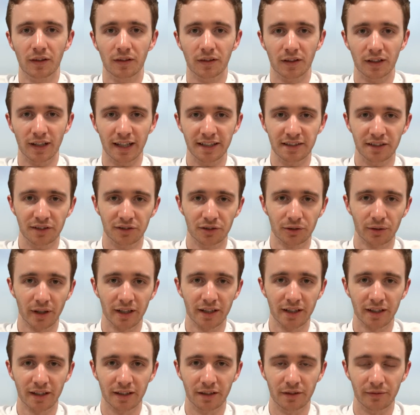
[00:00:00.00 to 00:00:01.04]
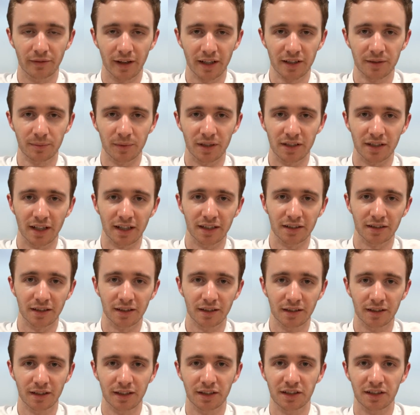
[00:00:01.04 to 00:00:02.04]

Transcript: The latest credit and investment data,